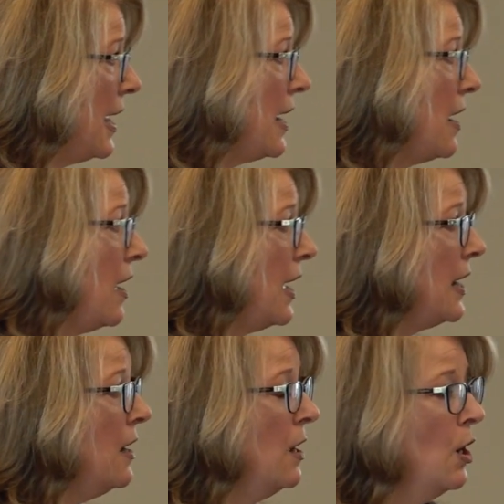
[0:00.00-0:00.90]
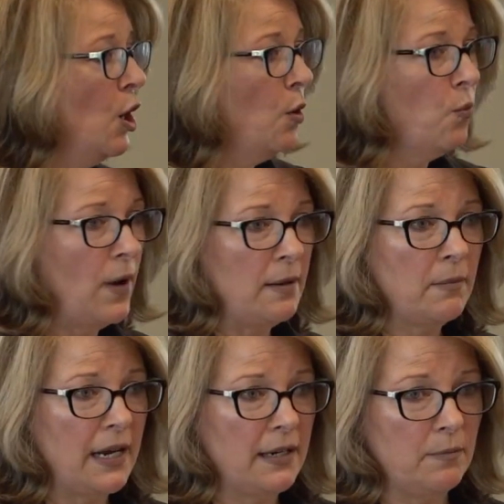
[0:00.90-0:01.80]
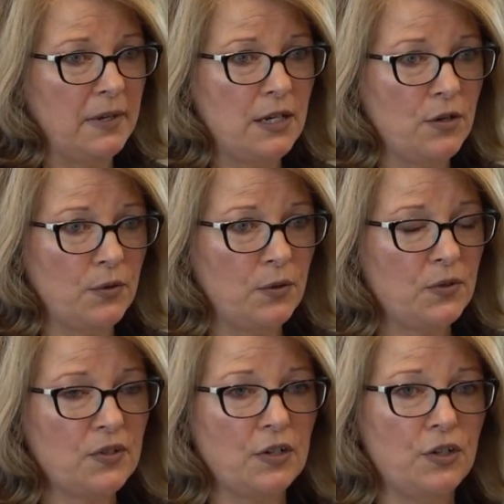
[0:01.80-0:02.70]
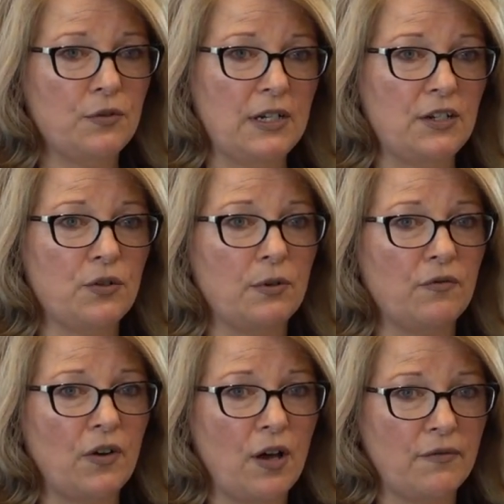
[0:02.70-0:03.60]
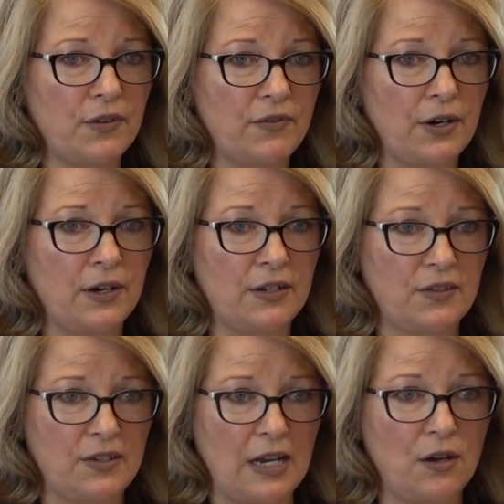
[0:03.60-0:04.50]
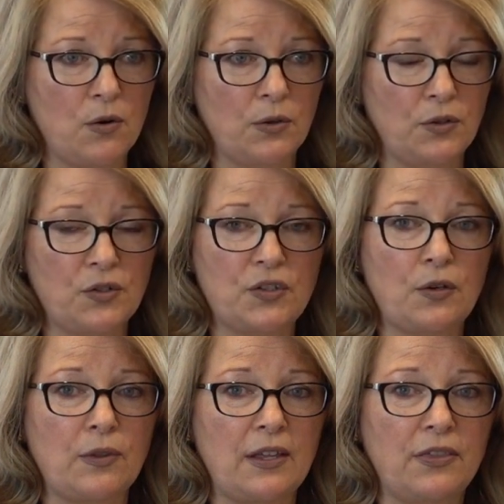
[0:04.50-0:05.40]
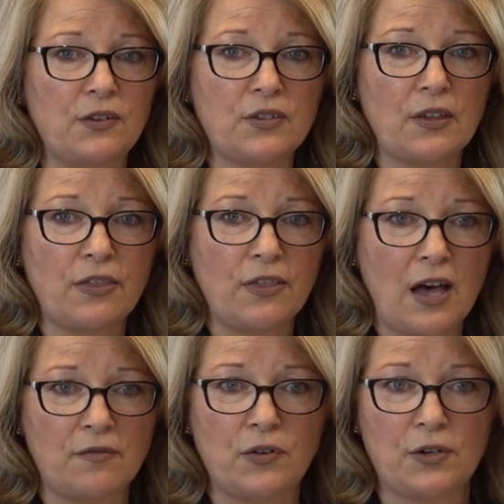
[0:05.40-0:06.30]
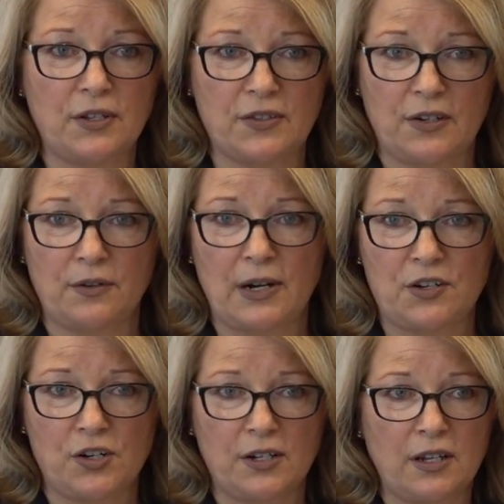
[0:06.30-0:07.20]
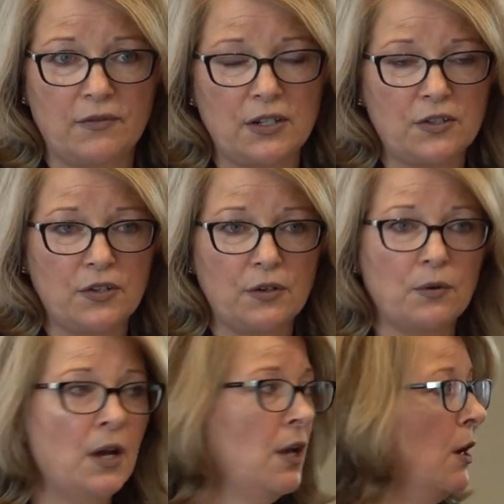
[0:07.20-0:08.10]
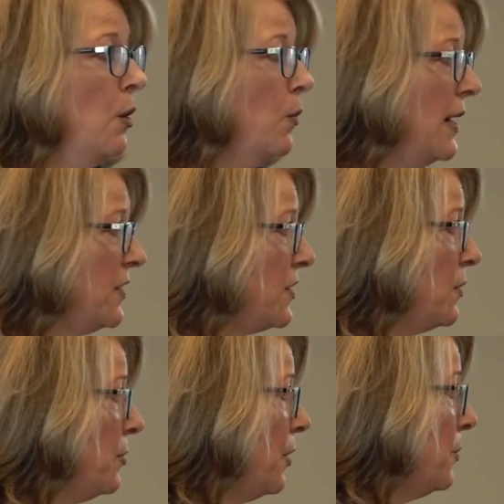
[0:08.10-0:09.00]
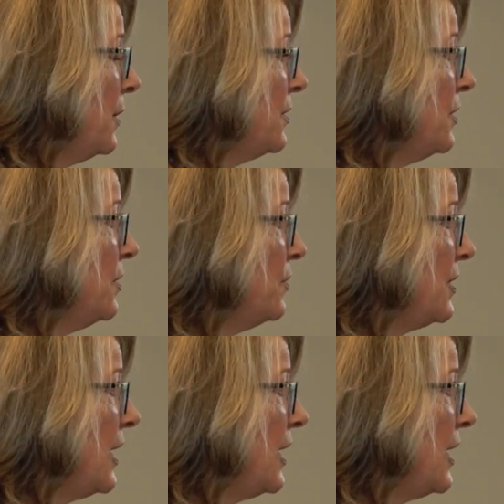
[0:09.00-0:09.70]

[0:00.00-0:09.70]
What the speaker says: AI. When might it be used? You need to involve the various stakeholders so that there's thoughtful consideration given to when is it appropriate to use